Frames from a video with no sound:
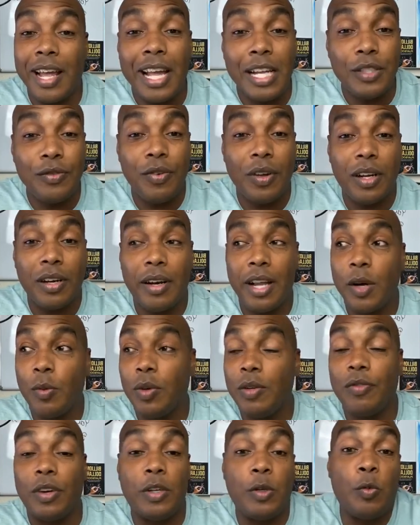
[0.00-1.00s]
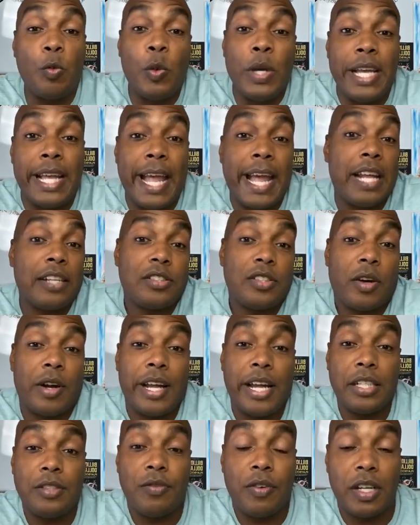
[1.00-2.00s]
a hedge fund or equity fund. We can't
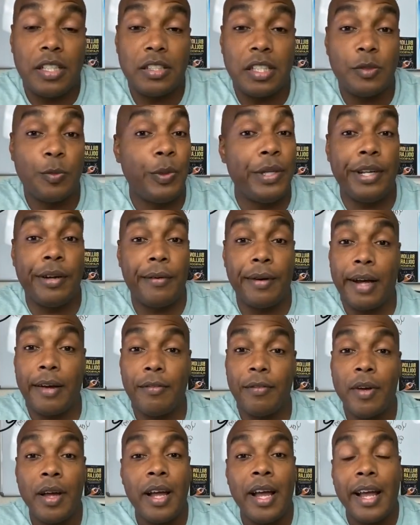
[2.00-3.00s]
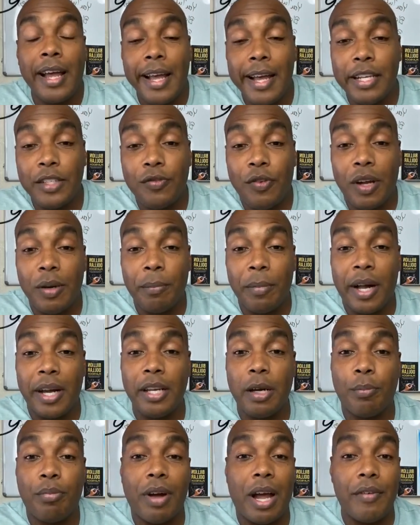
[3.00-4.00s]
start hedge funds because we don't have hedge fund
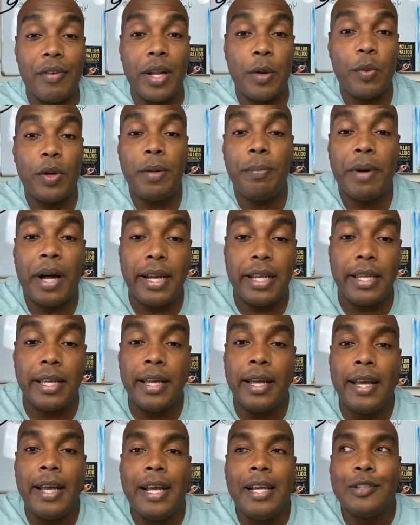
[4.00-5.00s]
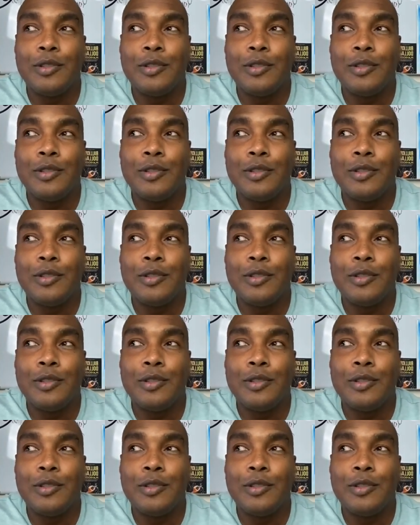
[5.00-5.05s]
money or private equity money.